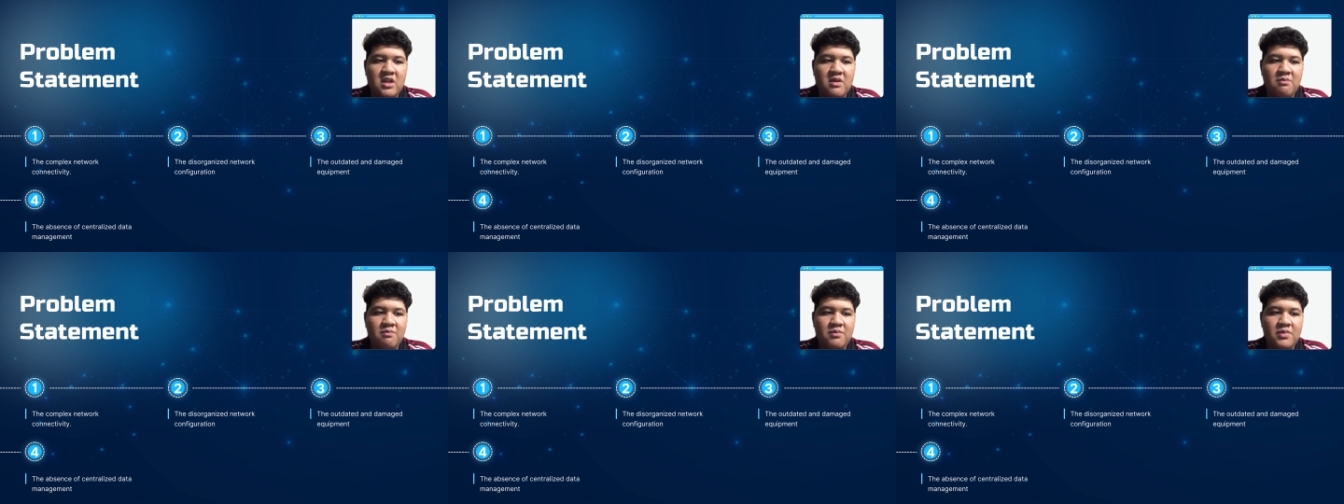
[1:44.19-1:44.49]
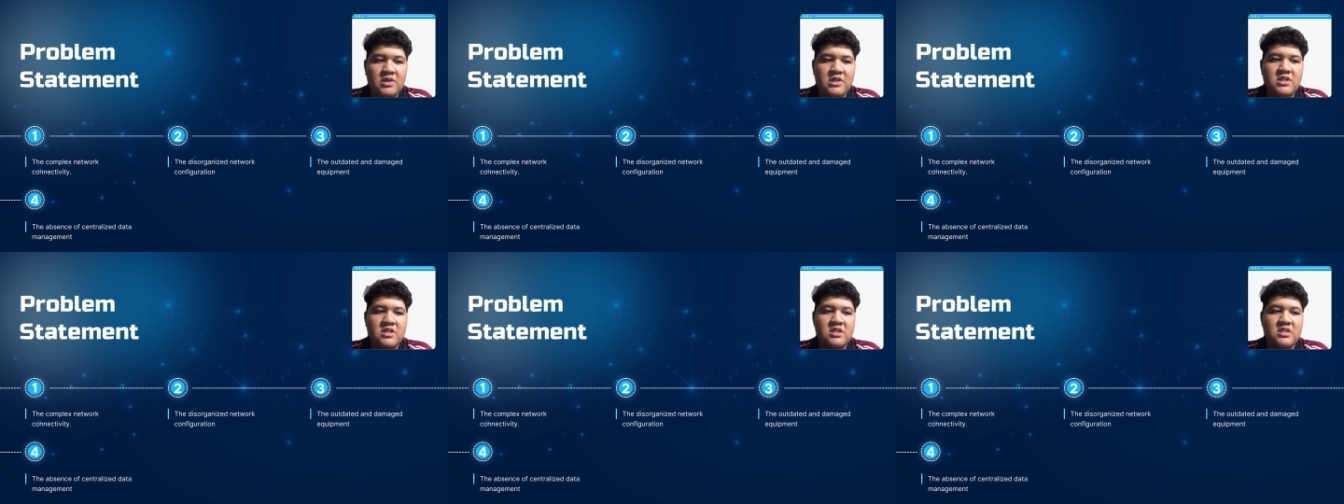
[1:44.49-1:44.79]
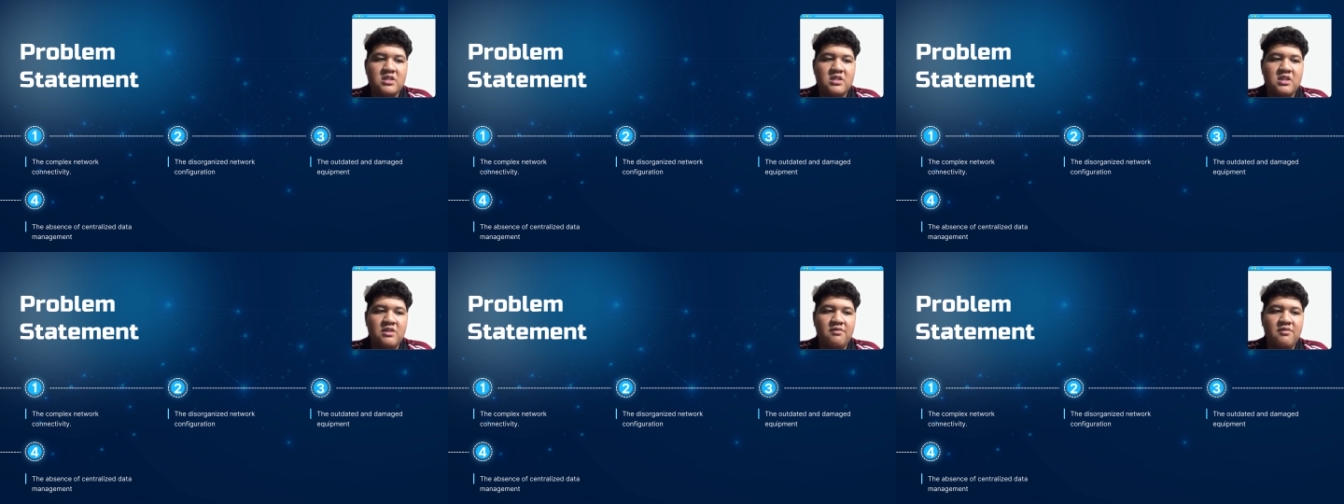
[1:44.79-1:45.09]

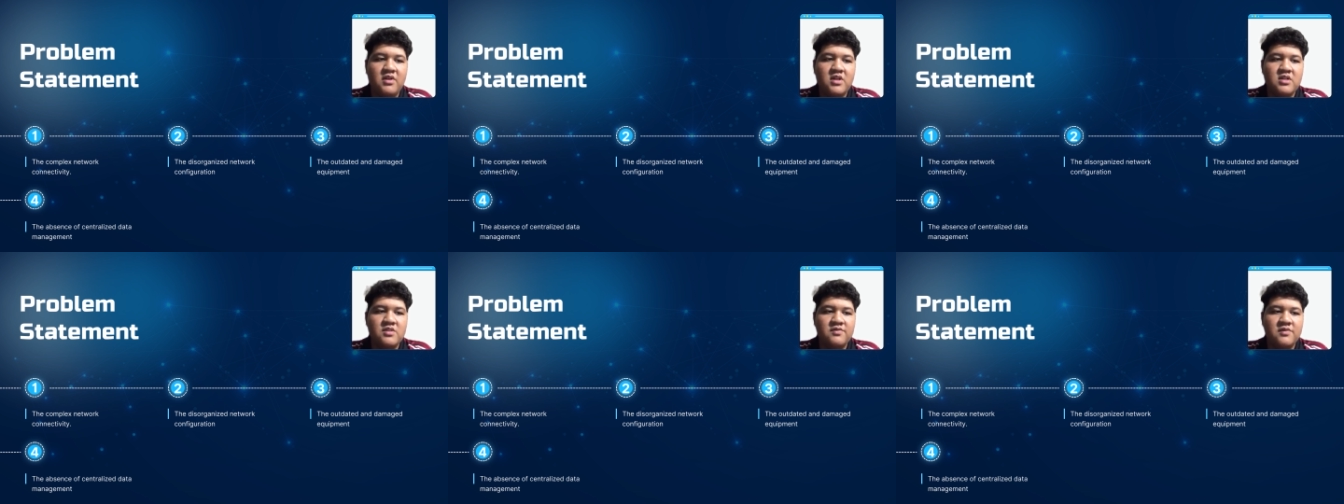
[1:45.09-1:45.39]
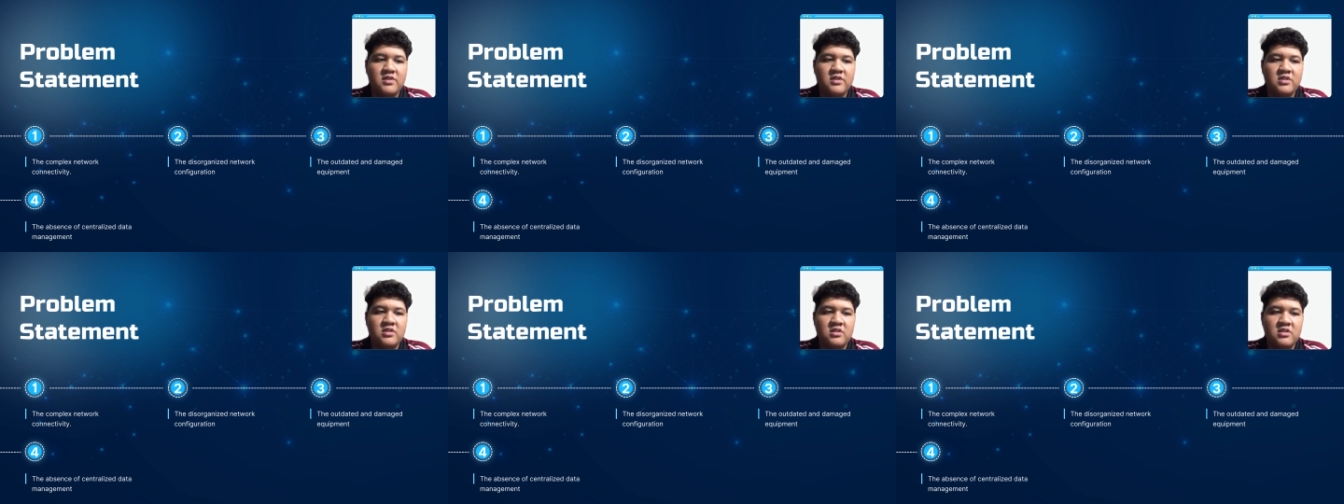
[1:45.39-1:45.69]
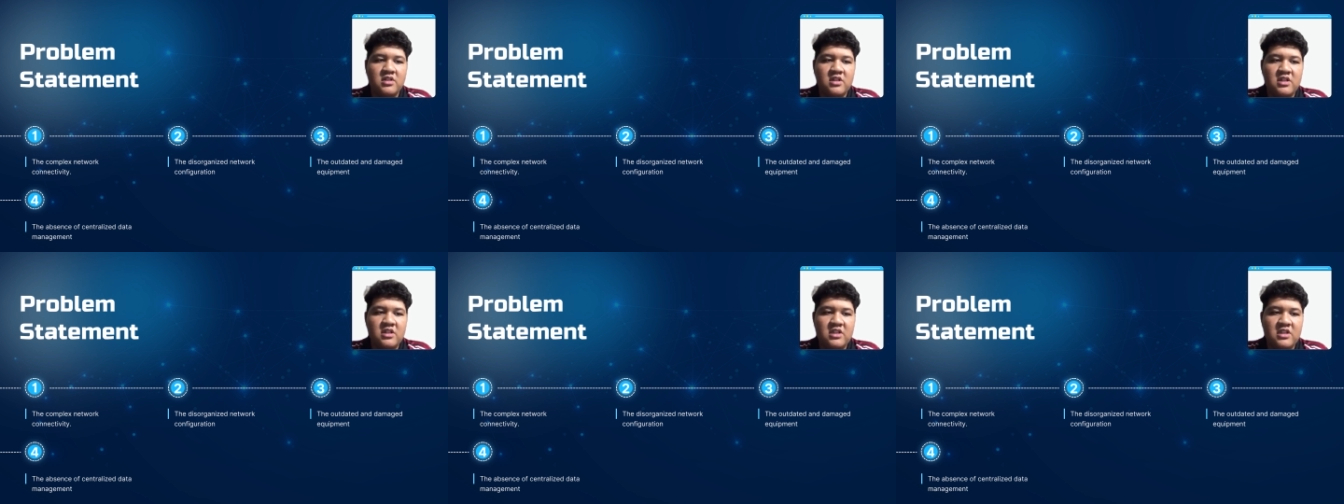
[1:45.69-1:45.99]
hampers device
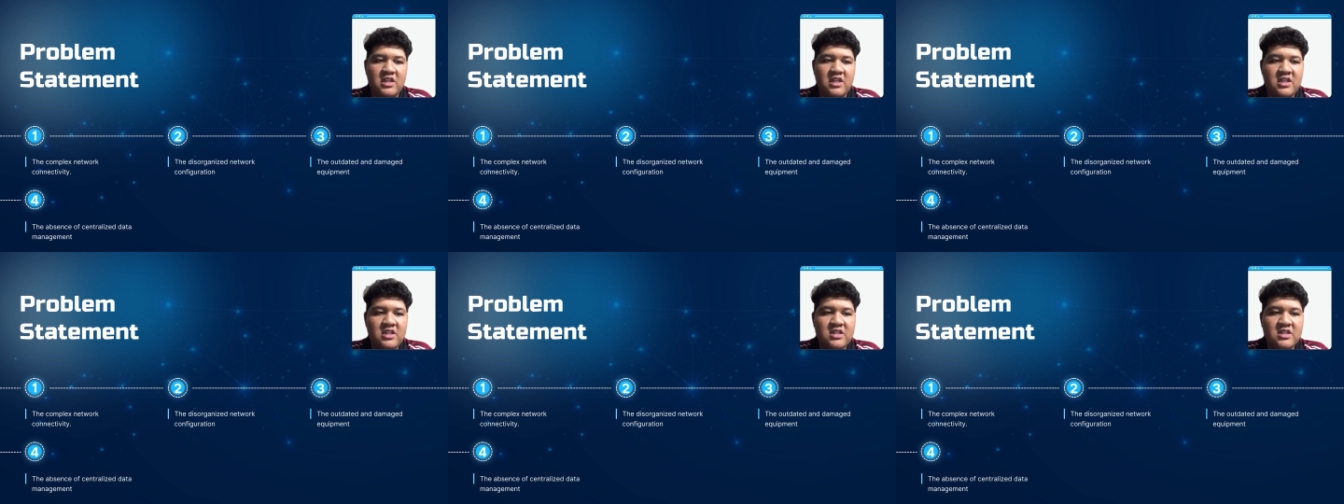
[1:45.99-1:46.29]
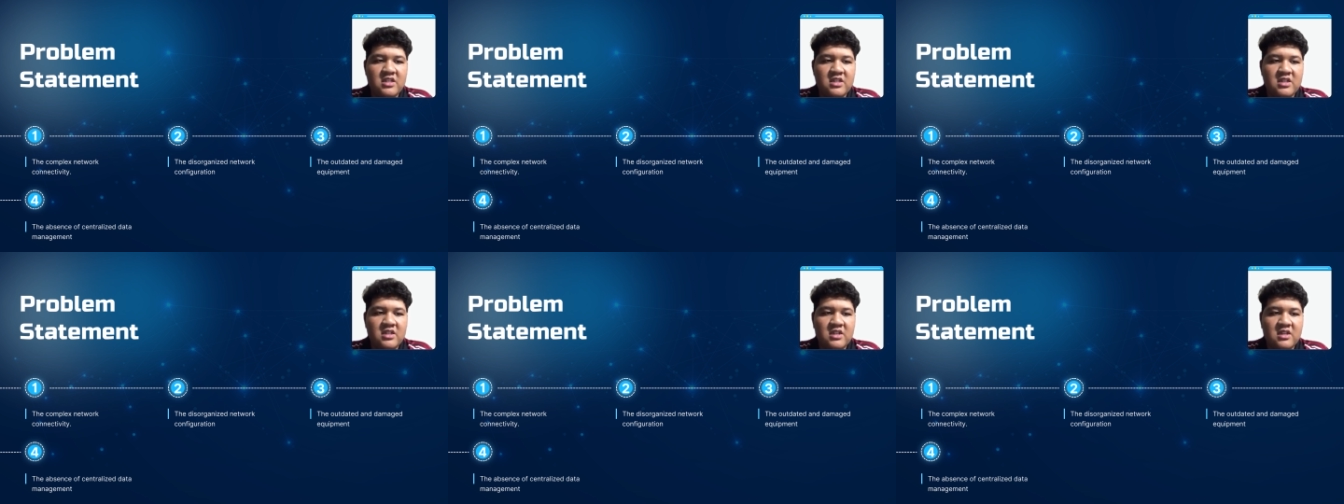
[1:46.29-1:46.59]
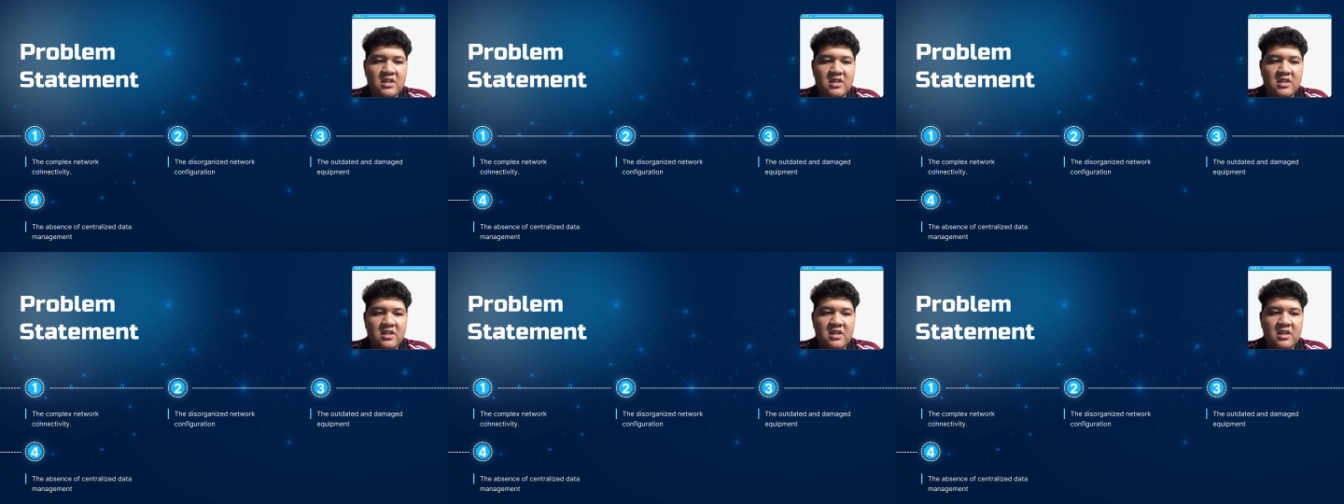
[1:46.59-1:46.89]
functionalities
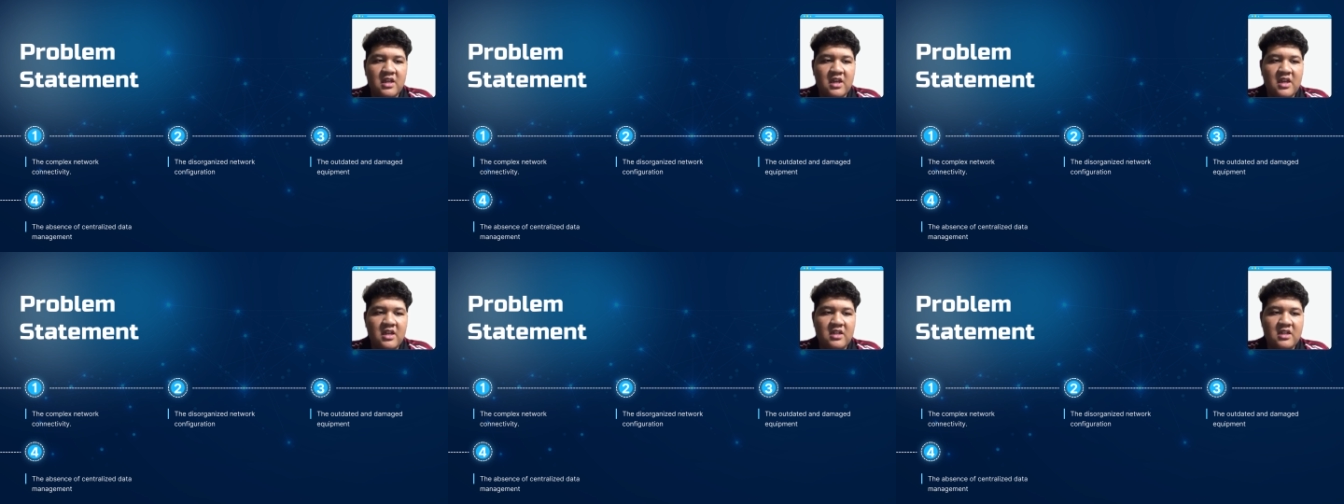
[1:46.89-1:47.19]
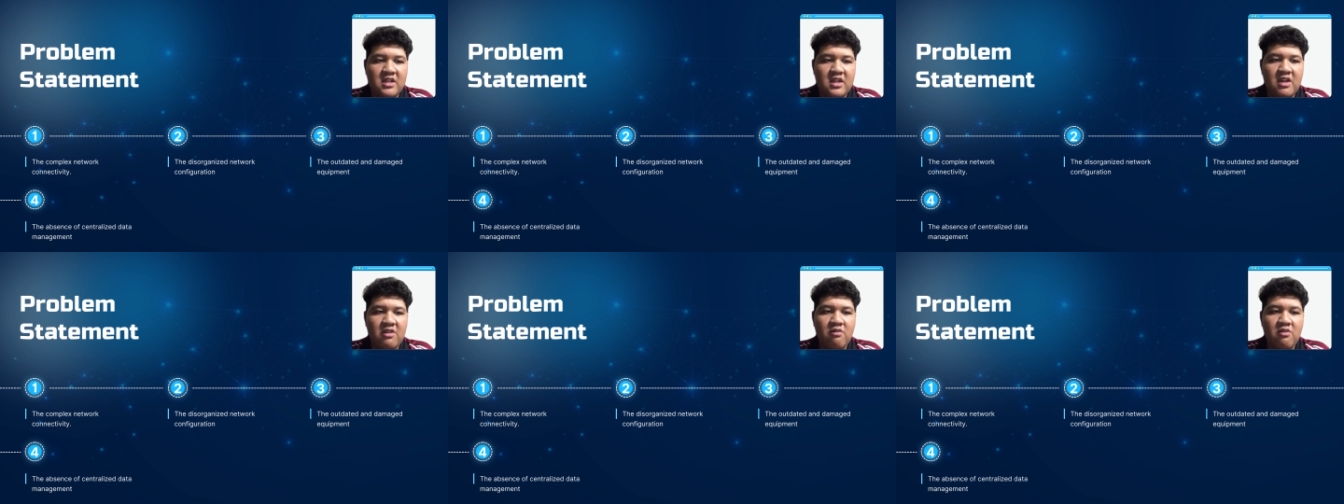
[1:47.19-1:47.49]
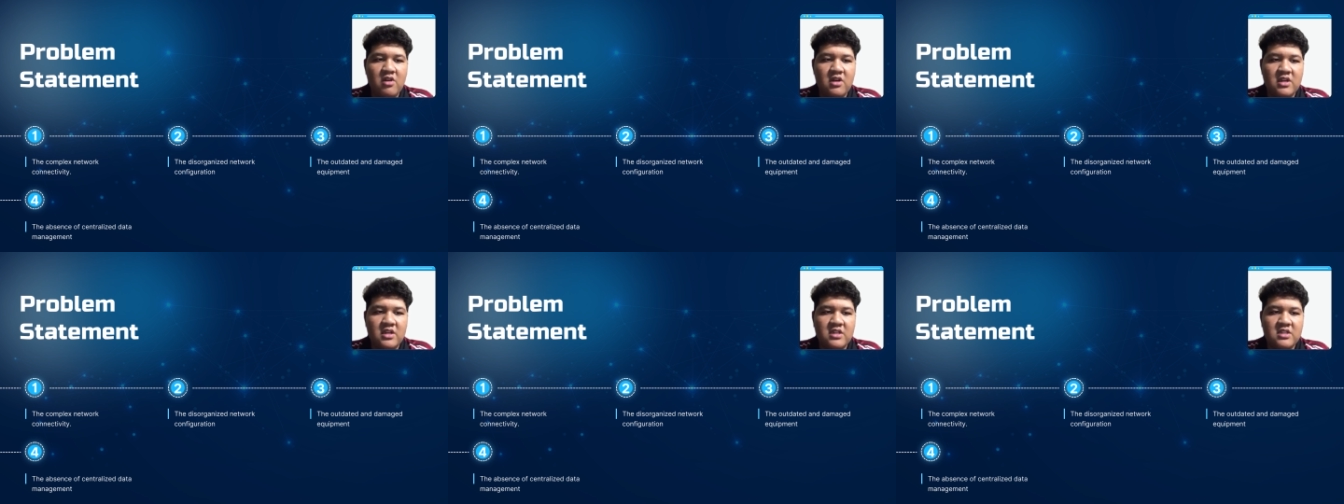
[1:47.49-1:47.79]
and
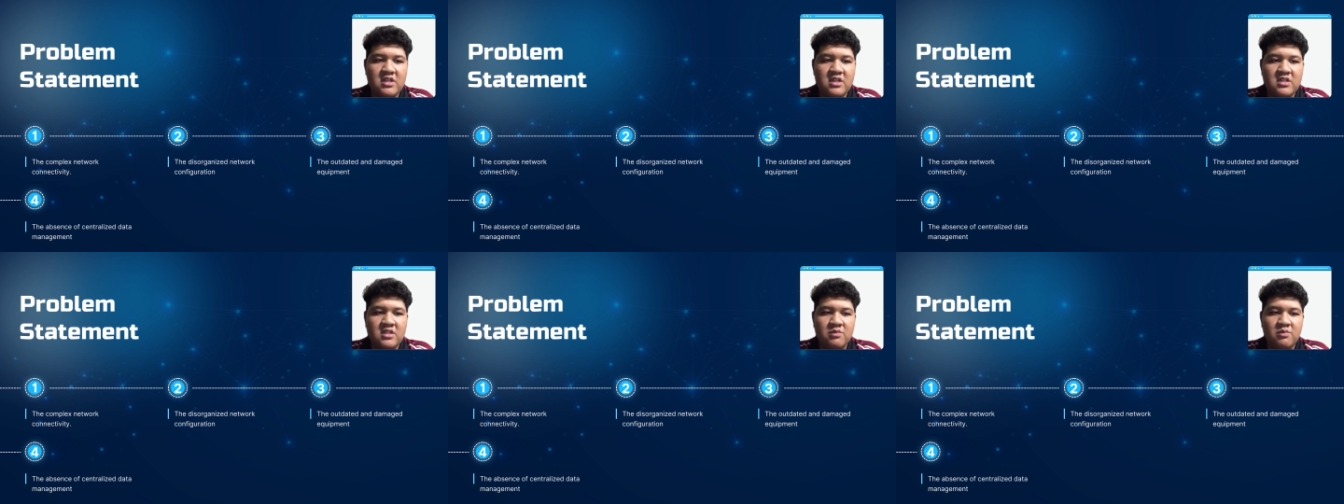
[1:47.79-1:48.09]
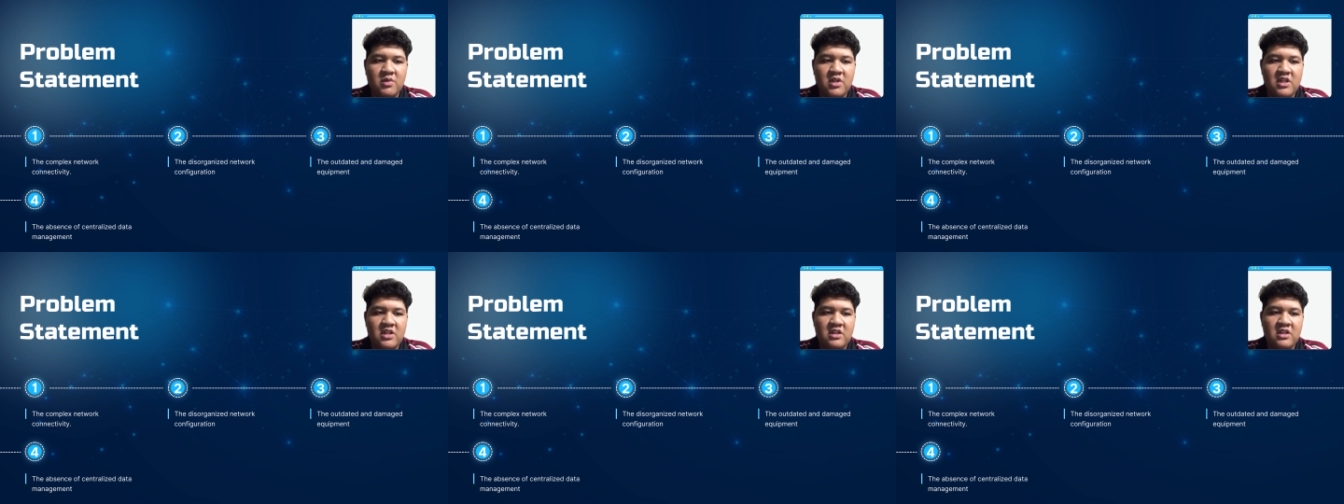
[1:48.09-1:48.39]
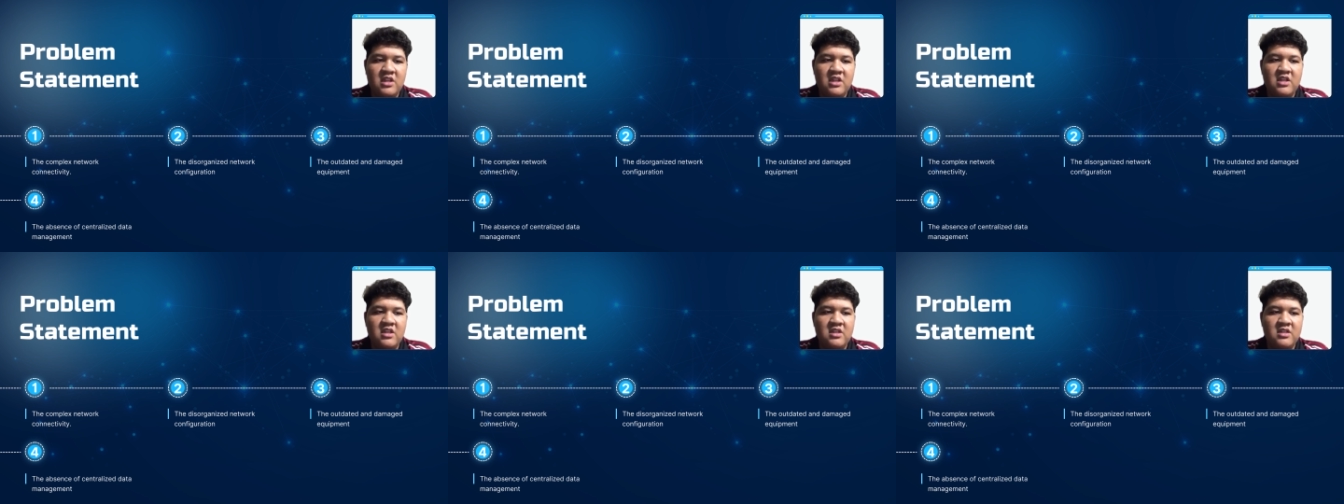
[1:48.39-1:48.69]
network
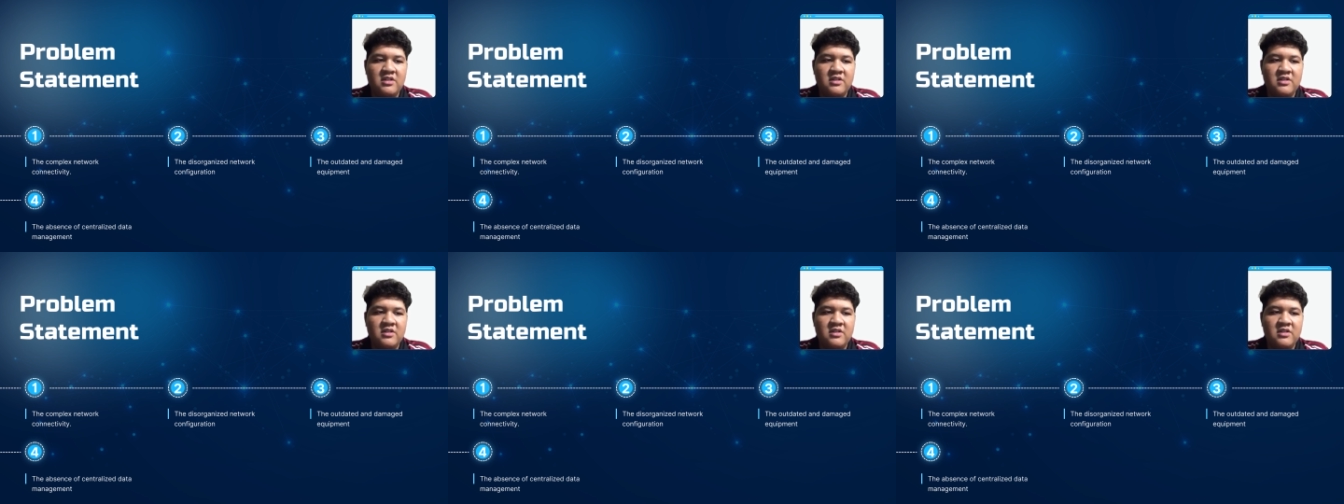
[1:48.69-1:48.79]
accessibility.